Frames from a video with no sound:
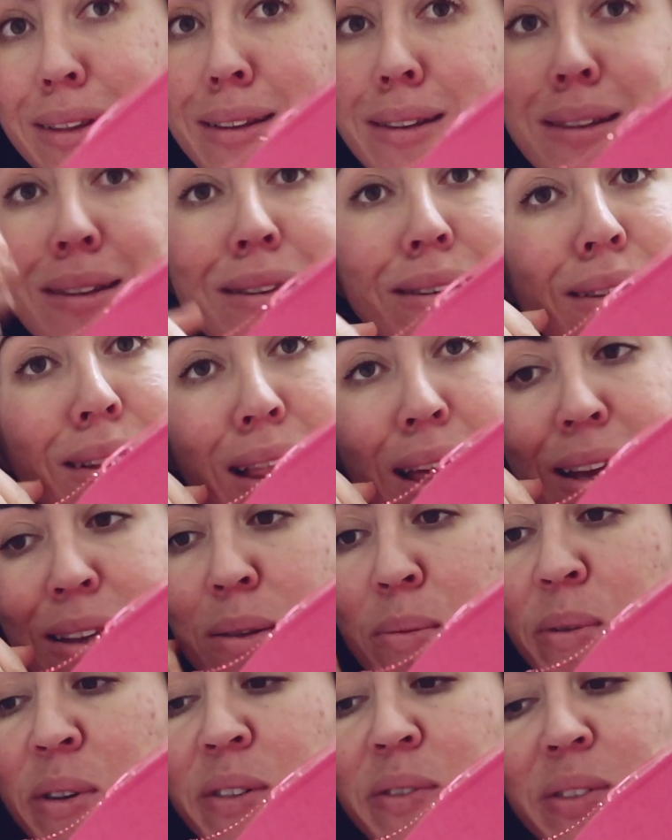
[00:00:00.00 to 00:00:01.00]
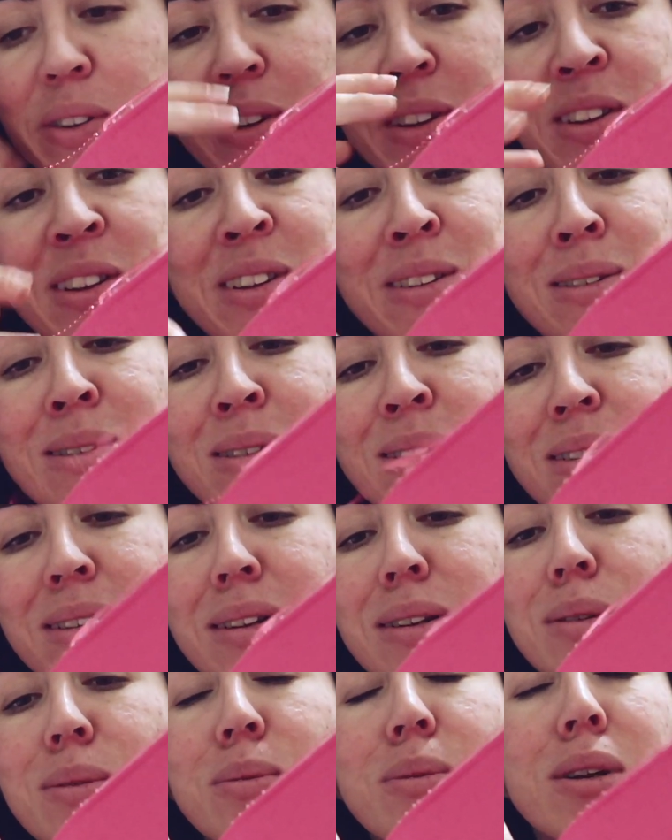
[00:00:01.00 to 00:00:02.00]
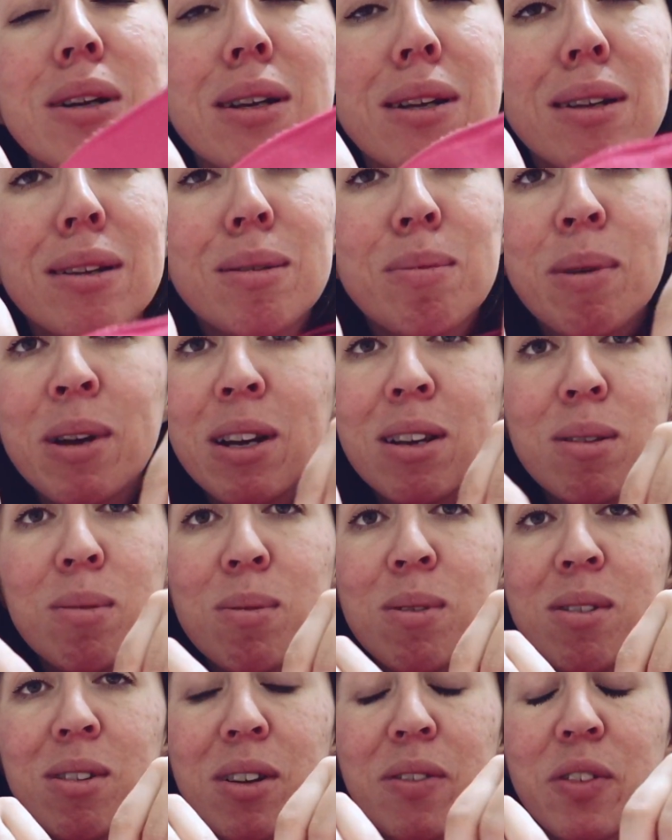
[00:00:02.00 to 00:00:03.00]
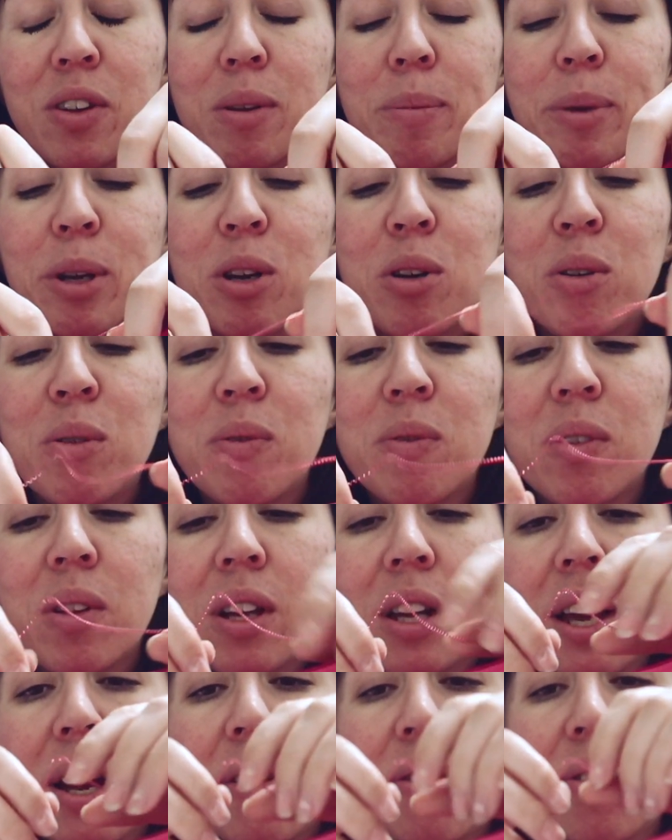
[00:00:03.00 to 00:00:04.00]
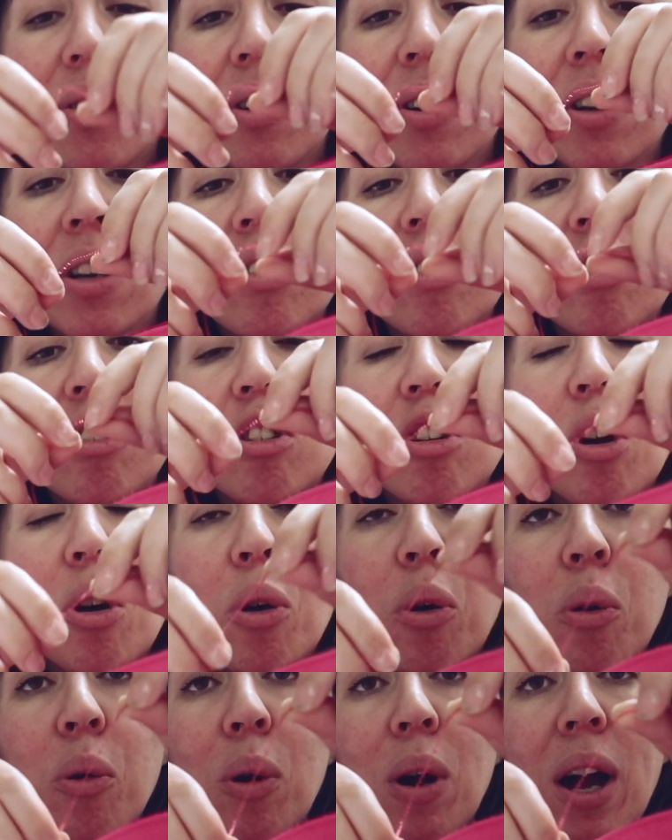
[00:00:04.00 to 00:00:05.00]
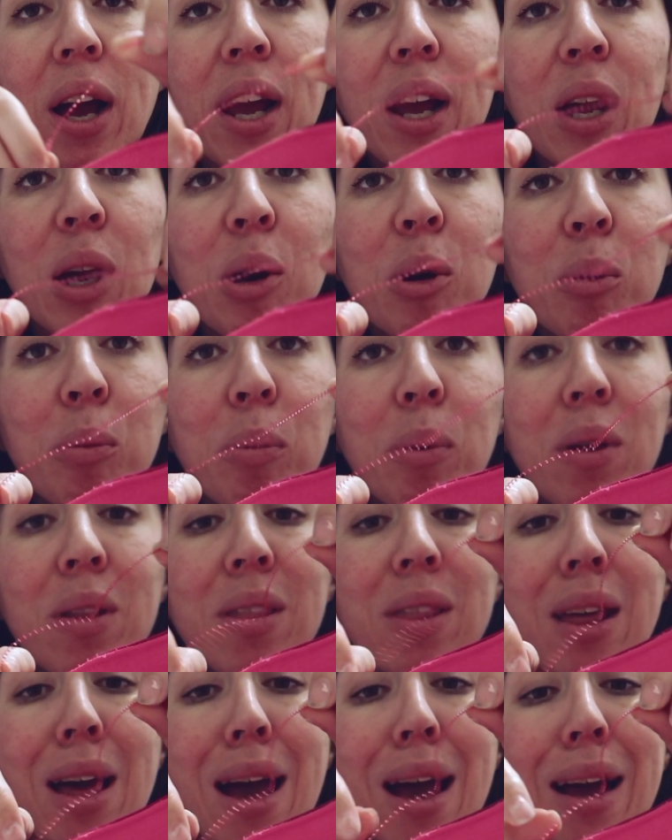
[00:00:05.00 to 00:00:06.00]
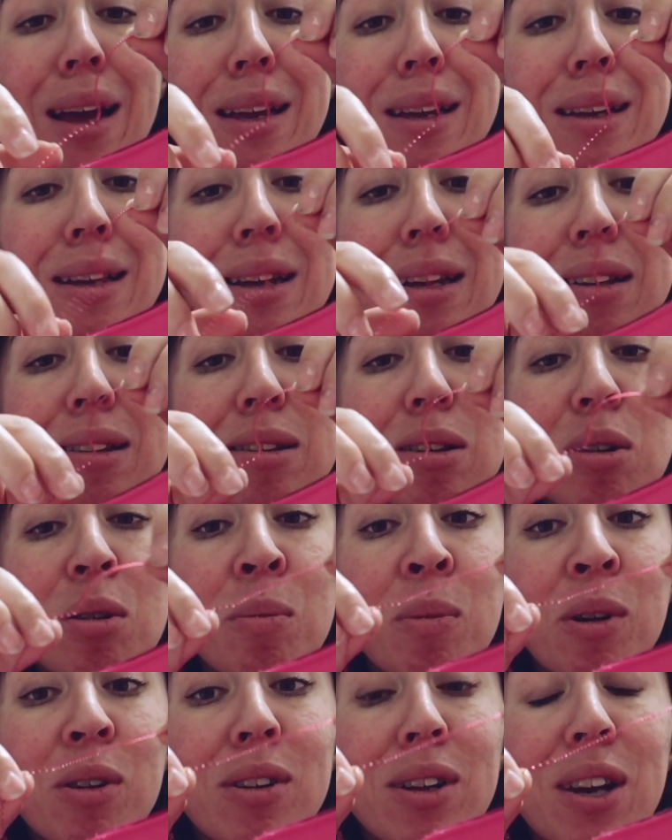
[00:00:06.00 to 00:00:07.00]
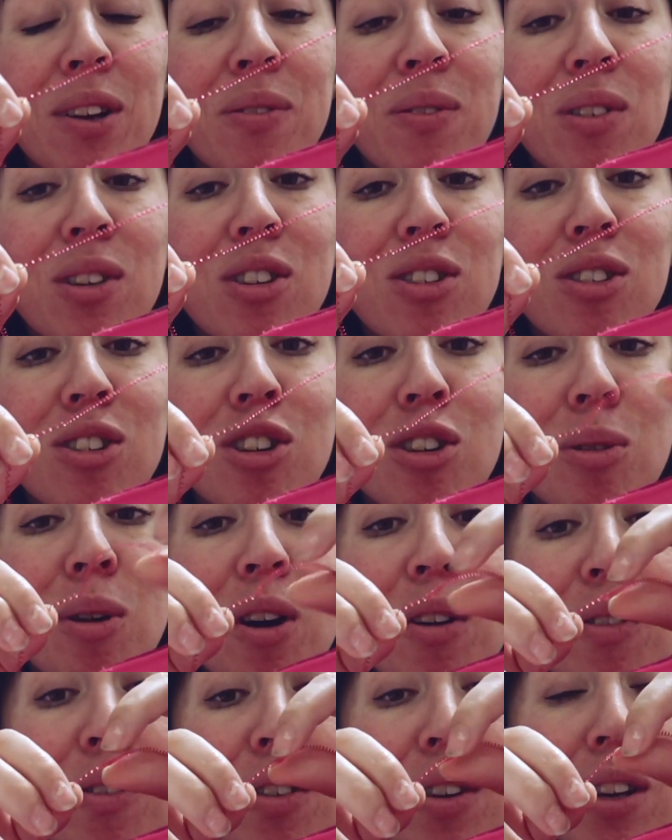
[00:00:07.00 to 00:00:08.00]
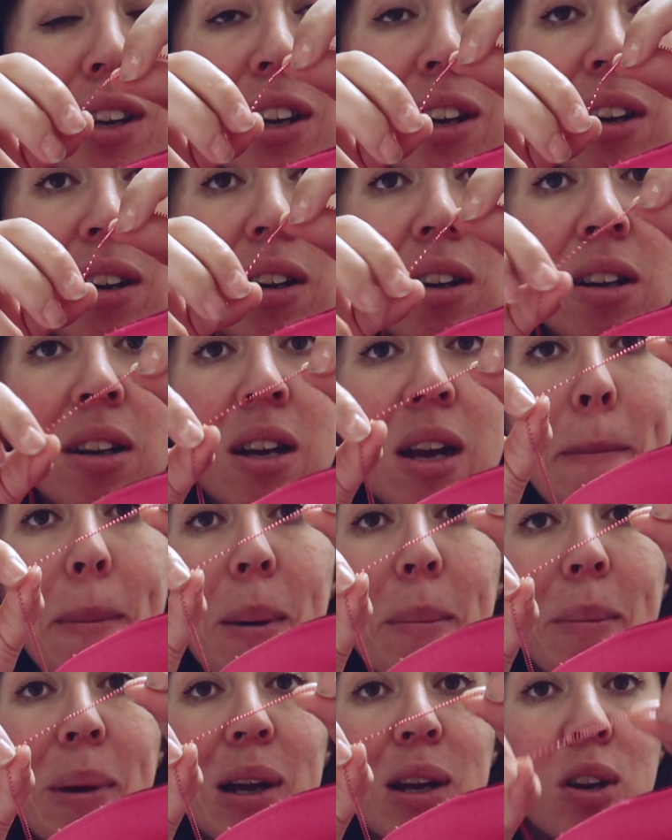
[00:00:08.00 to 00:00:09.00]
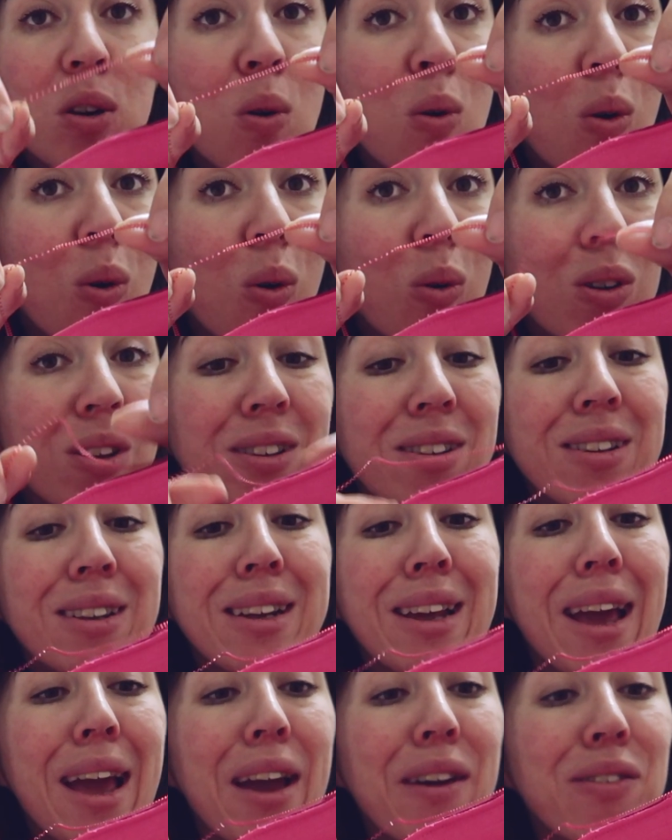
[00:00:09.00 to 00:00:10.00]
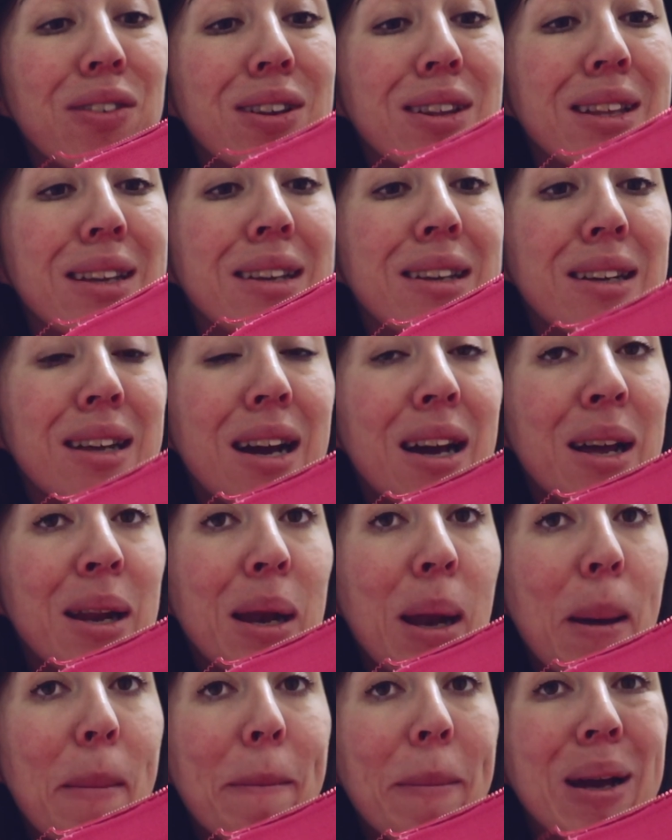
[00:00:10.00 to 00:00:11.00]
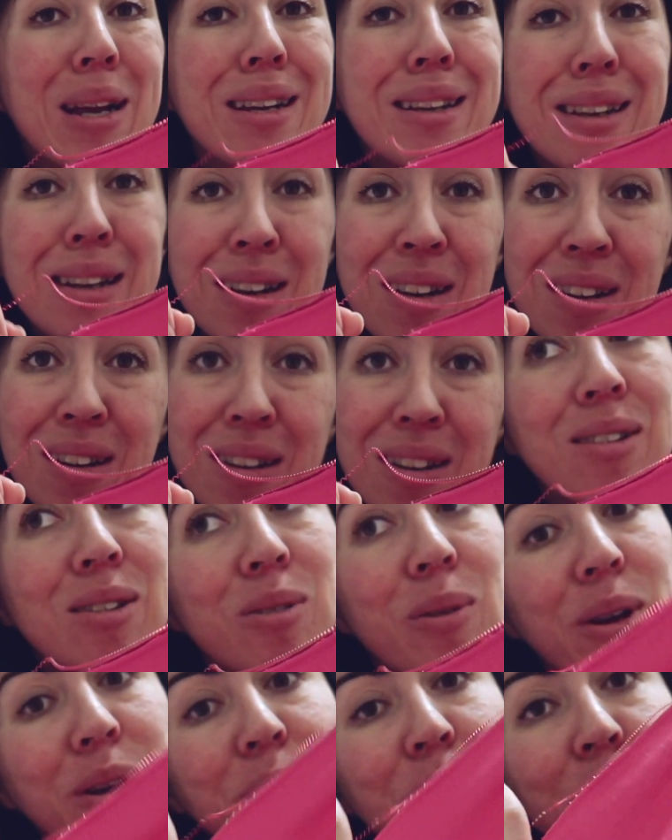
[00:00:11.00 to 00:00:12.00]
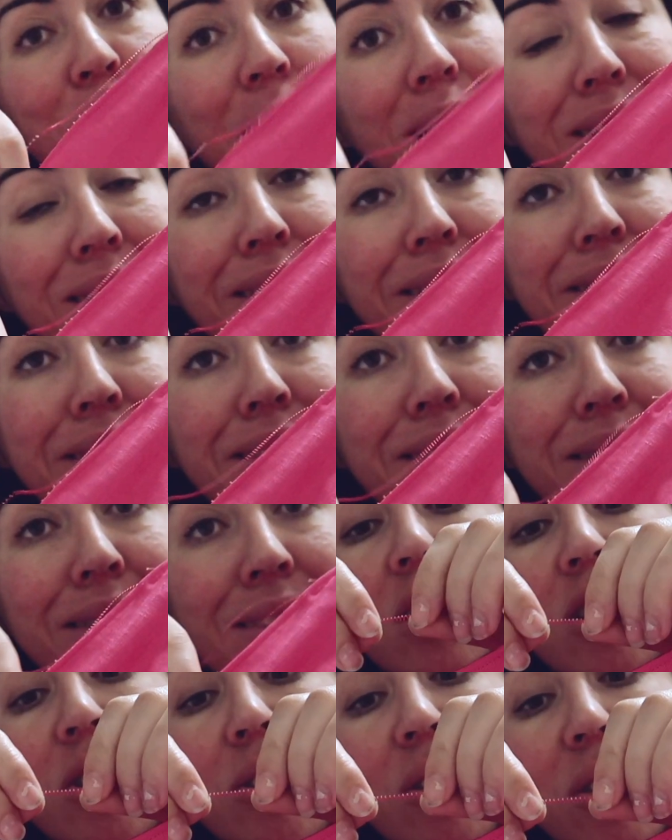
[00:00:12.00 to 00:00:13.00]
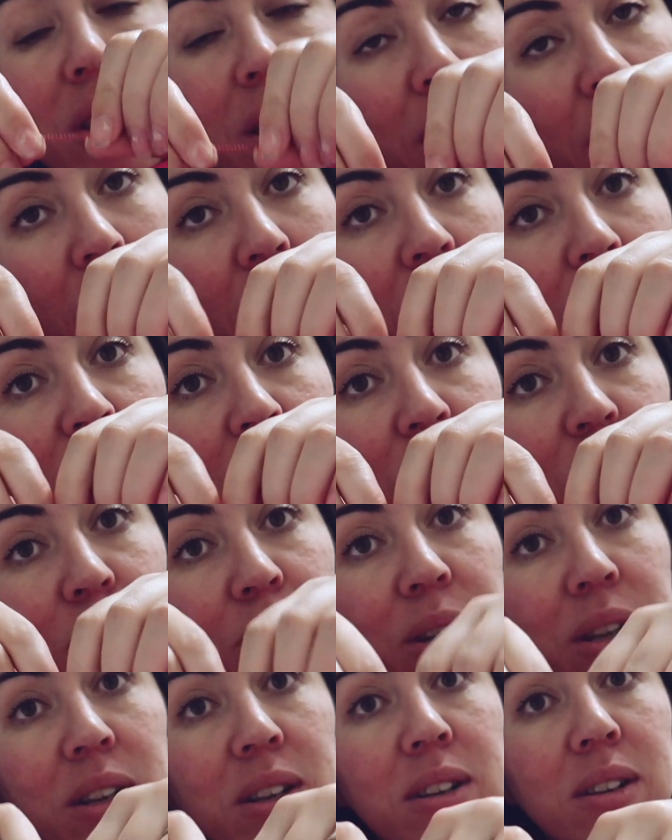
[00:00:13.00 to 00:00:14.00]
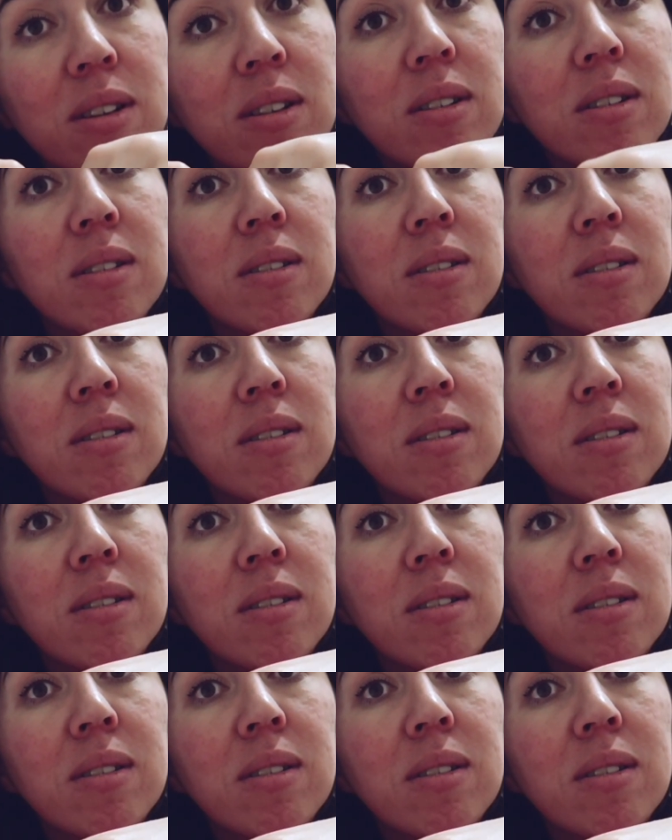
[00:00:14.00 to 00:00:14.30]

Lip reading: This is a last minute It is what it is. My husband's not gonna be home for like ever, so I hope that he gets home on time for us to go out for dinner, but my goal is to get everything done by dinner so I can wear this. Do you think I can do it?